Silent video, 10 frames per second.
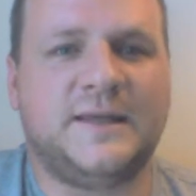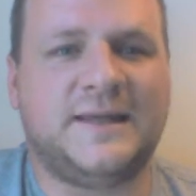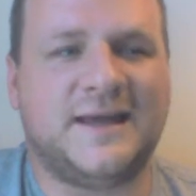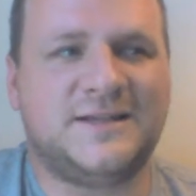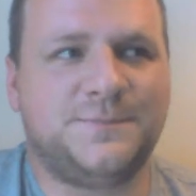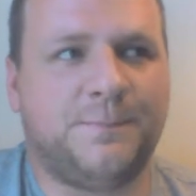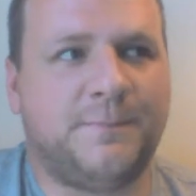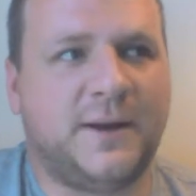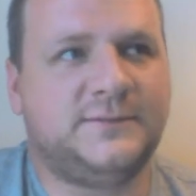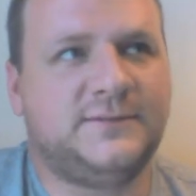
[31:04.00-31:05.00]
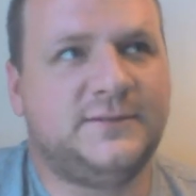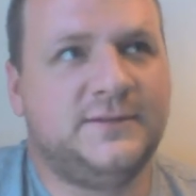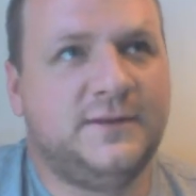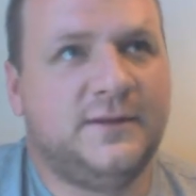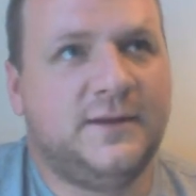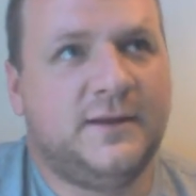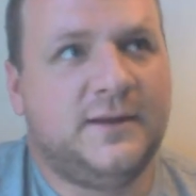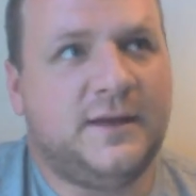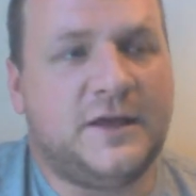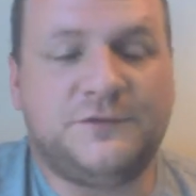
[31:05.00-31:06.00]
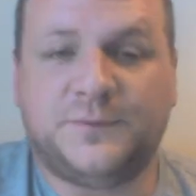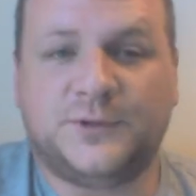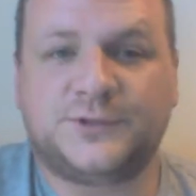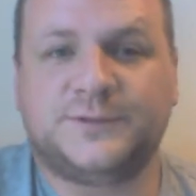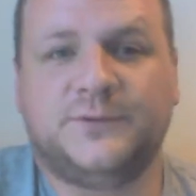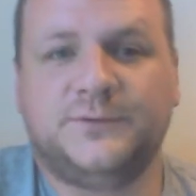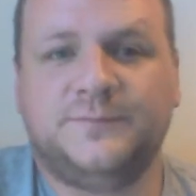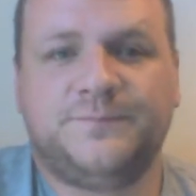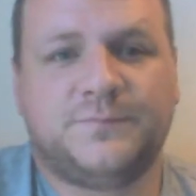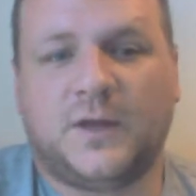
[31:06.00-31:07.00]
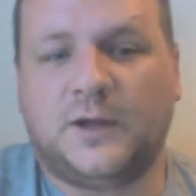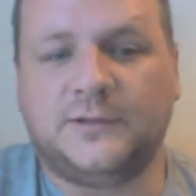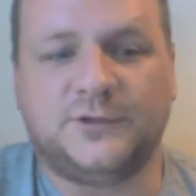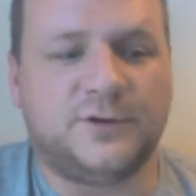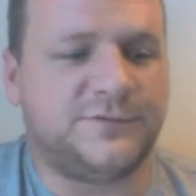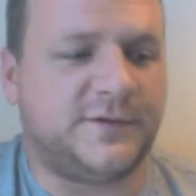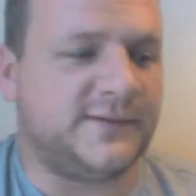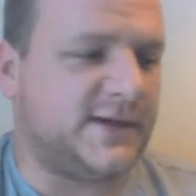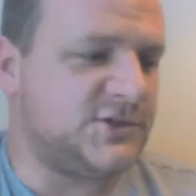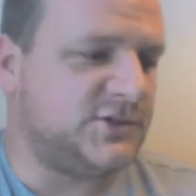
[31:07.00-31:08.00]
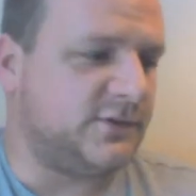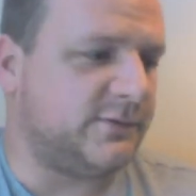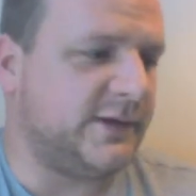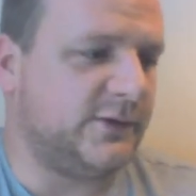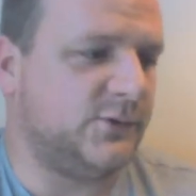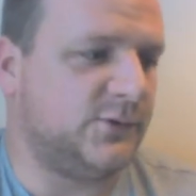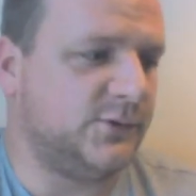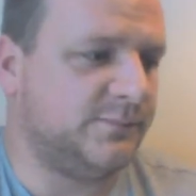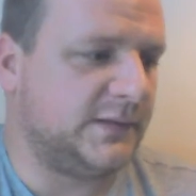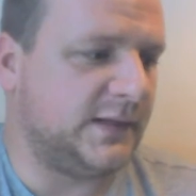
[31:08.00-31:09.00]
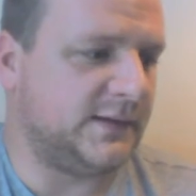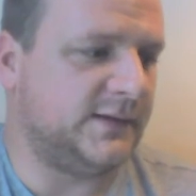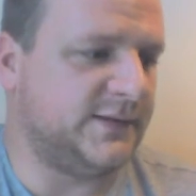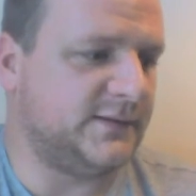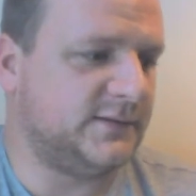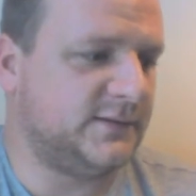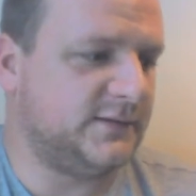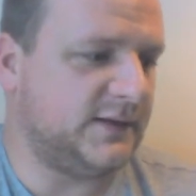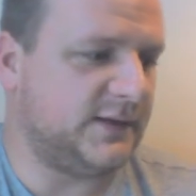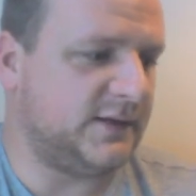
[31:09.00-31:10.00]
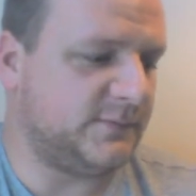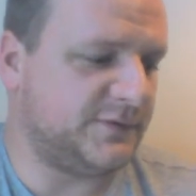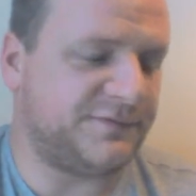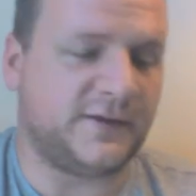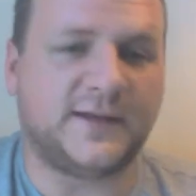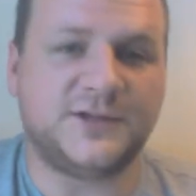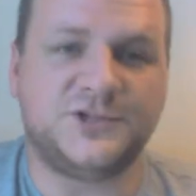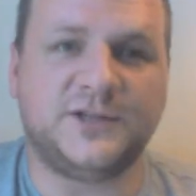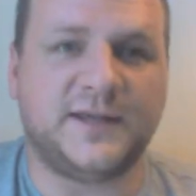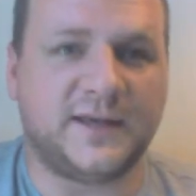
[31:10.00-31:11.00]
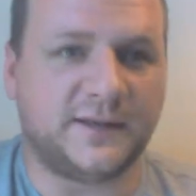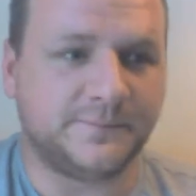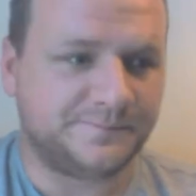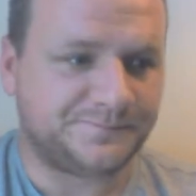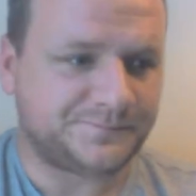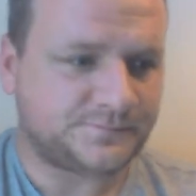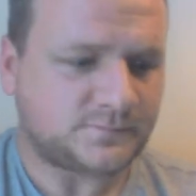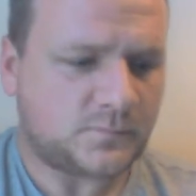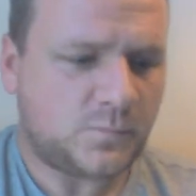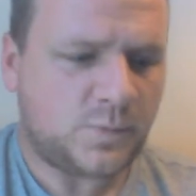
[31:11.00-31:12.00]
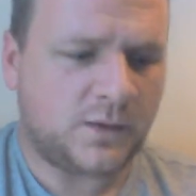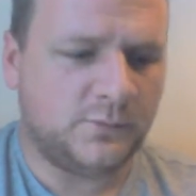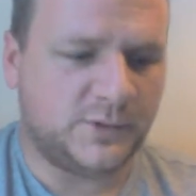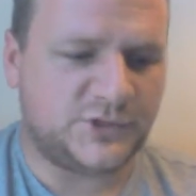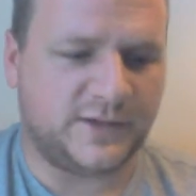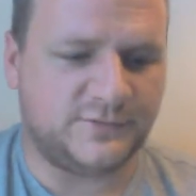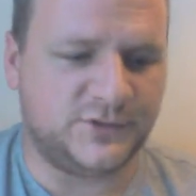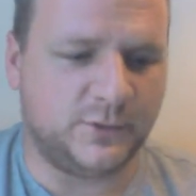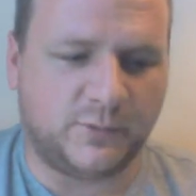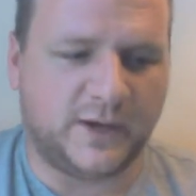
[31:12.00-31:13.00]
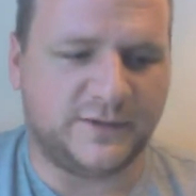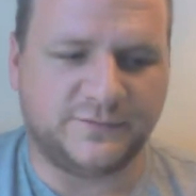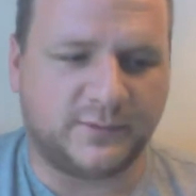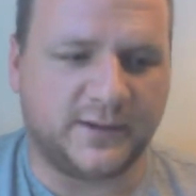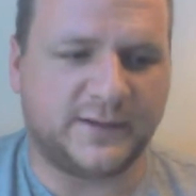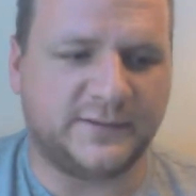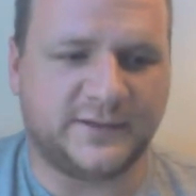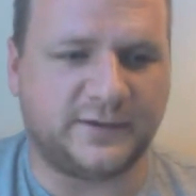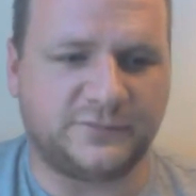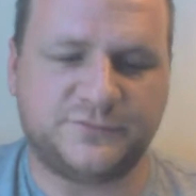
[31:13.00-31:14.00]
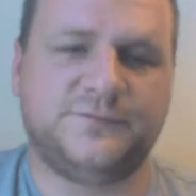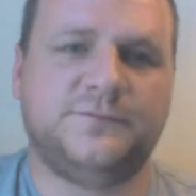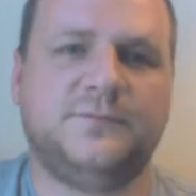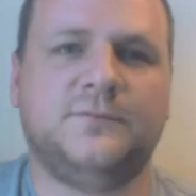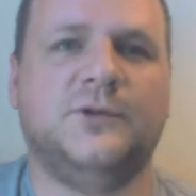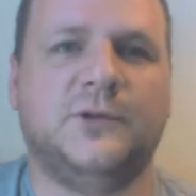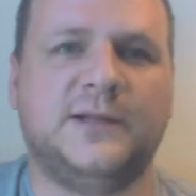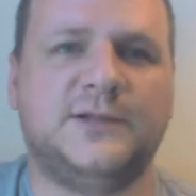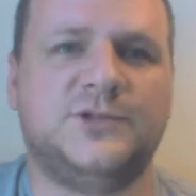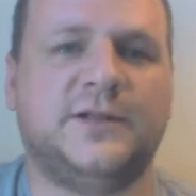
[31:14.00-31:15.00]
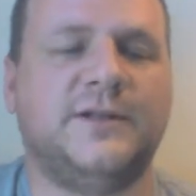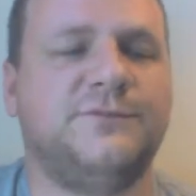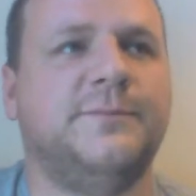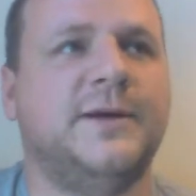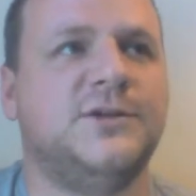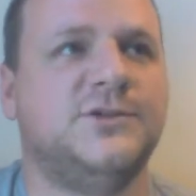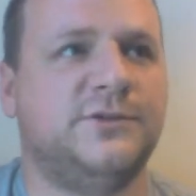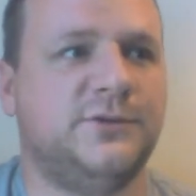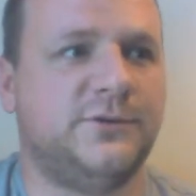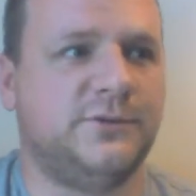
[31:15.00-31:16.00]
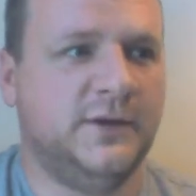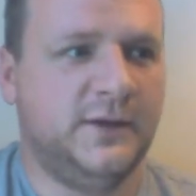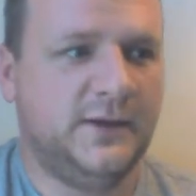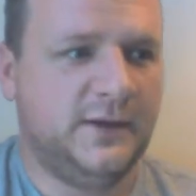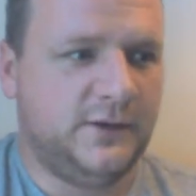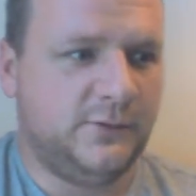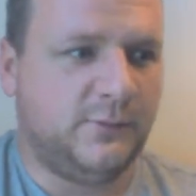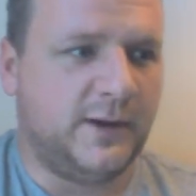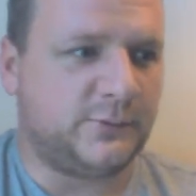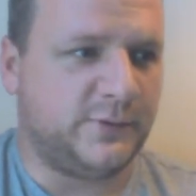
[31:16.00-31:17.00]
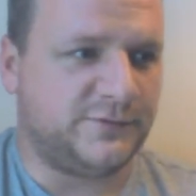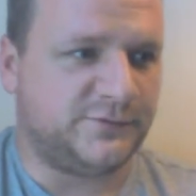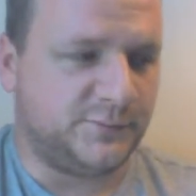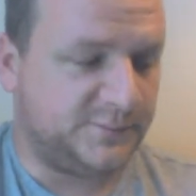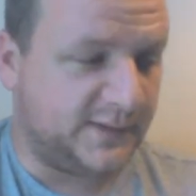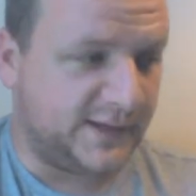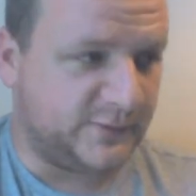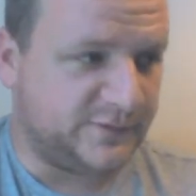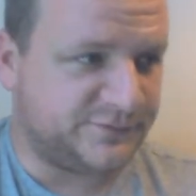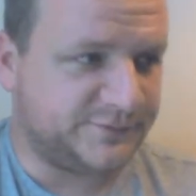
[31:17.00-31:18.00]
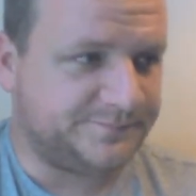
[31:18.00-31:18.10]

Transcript: yes, but if possible, only do a foundation degree, or like I did, the foundation year, which gives you a wide variety of knowledge and information to work with or play with.